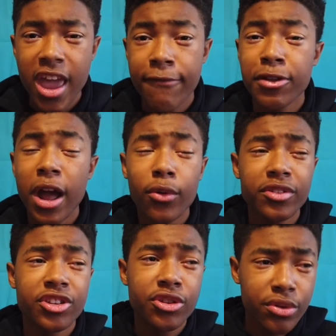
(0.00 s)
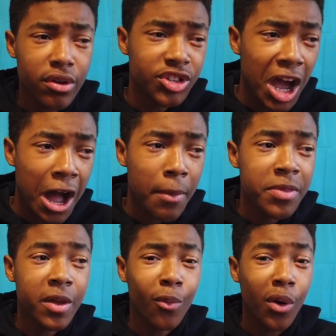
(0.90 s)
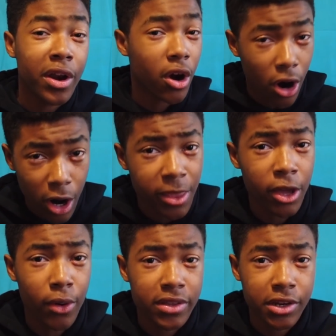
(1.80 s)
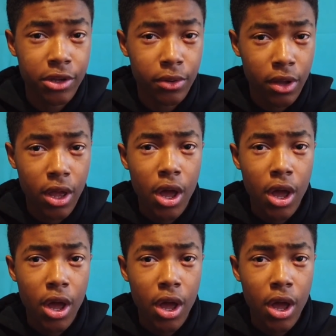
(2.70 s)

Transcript: if they're not going to do their job, then what are they going to do?